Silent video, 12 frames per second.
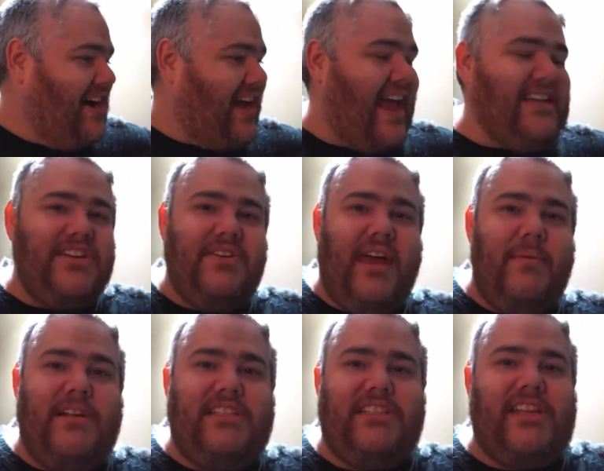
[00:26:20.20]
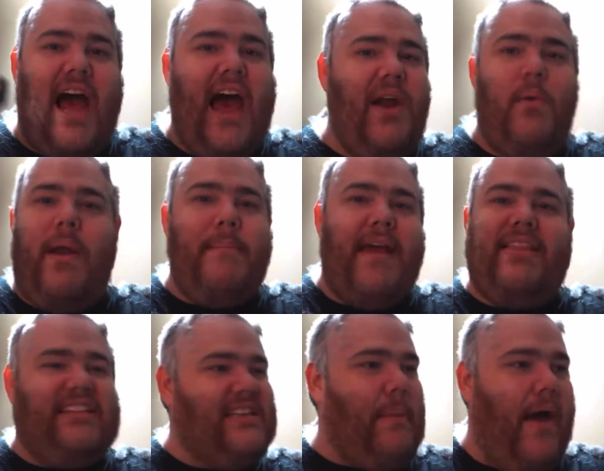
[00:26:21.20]
okay, dude, can we just... I don't want to
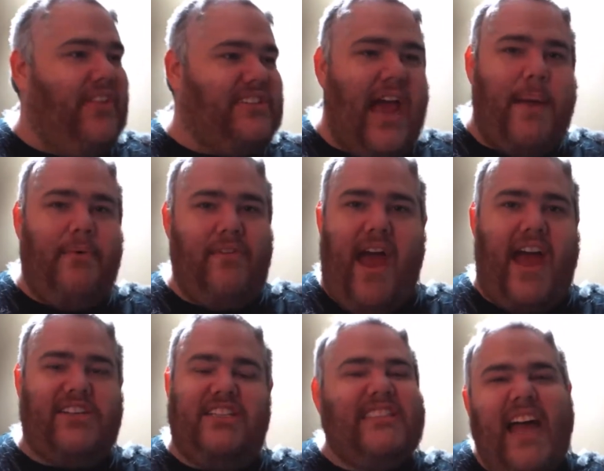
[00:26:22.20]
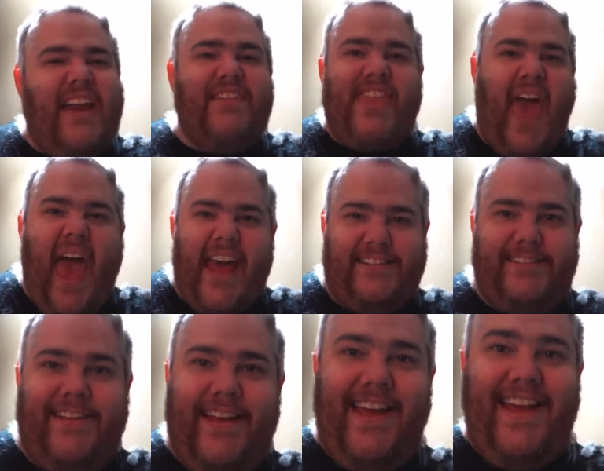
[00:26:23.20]
make this about the diaper rash. It's not even
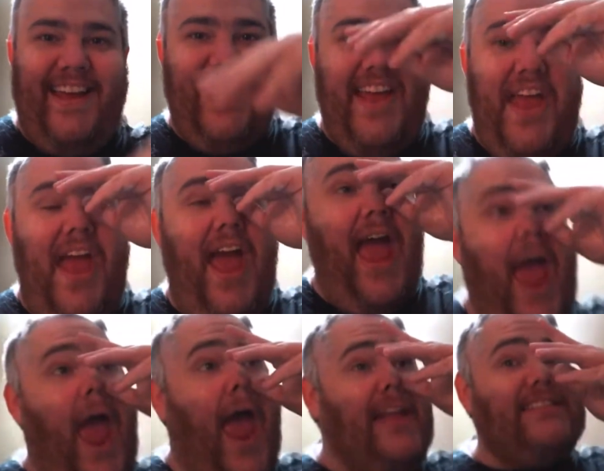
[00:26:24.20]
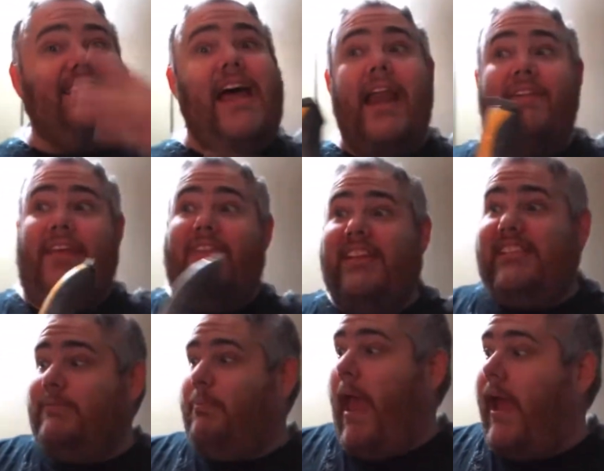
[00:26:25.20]
that. what is it? It's not even...
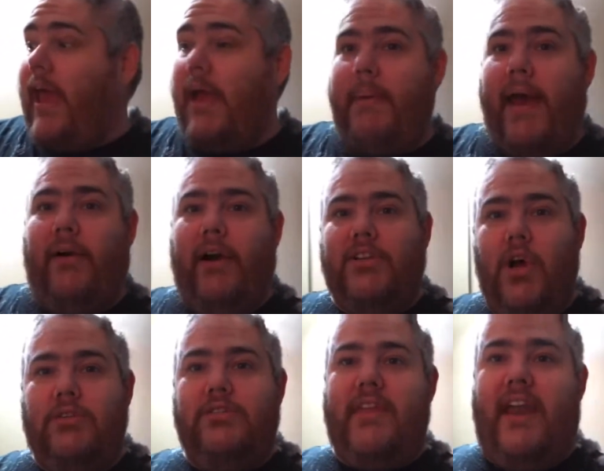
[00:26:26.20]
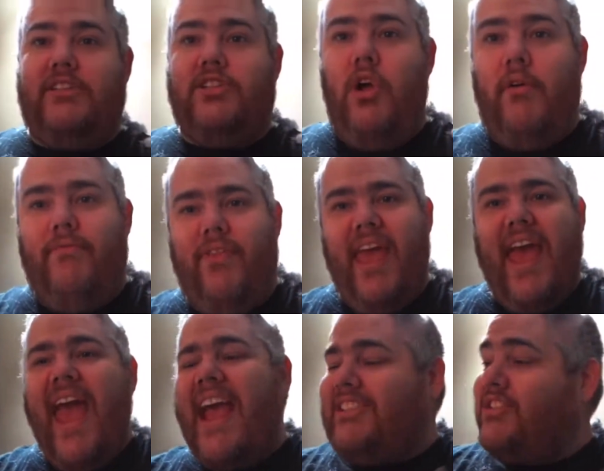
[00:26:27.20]
This is pancake batter. I told you that. It's no, it
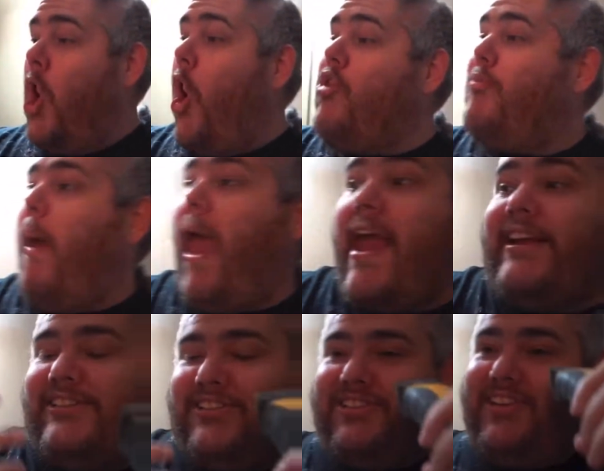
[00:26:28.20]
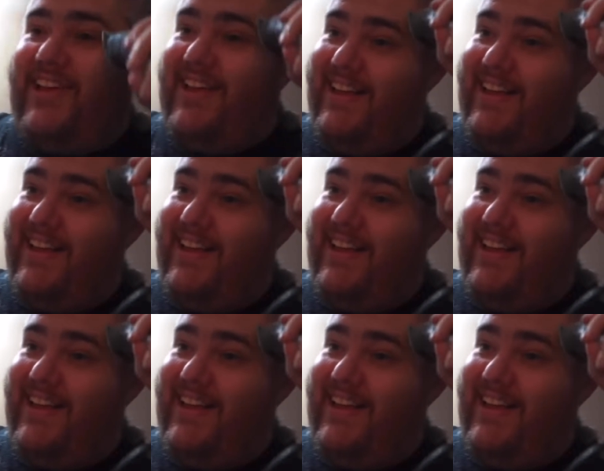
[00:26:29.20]
isn't. It's toothpaste.